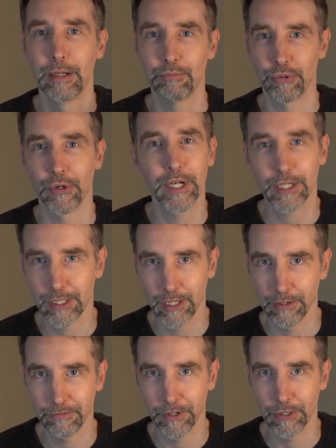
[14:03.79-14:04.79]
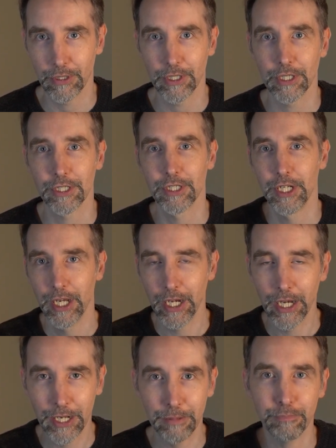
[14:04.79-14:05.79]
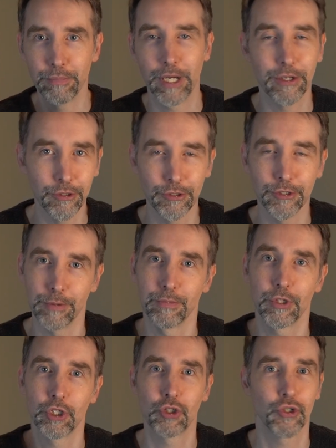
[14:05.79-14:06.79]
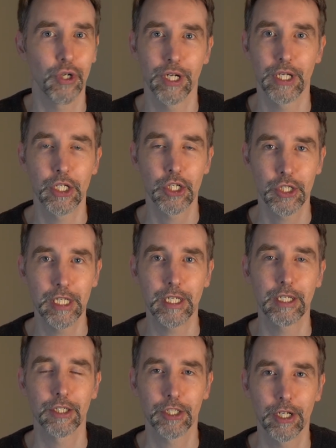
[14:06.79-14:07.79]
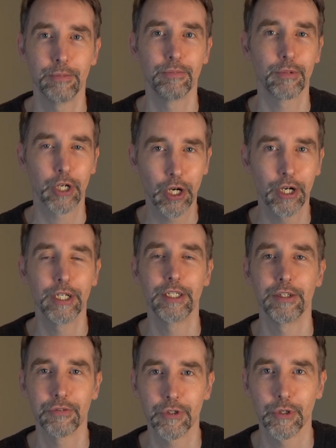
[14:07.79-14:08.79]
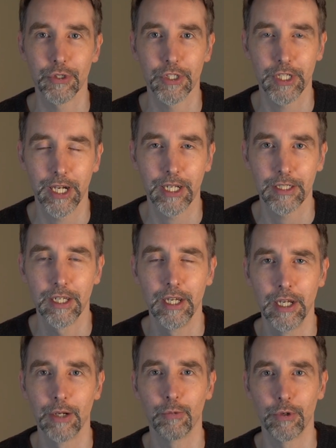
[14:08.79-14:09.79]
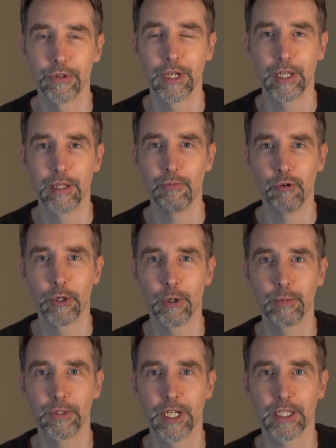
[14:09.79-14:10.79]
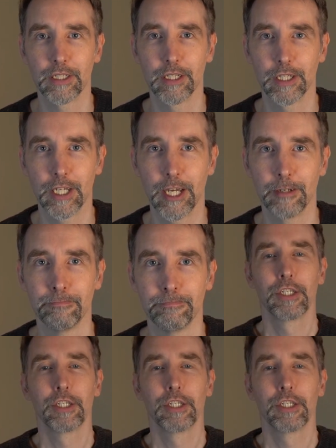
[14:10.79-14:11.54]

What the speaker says: breaks their focus, and impels them to try and seek some kind of contact with their limerent object again.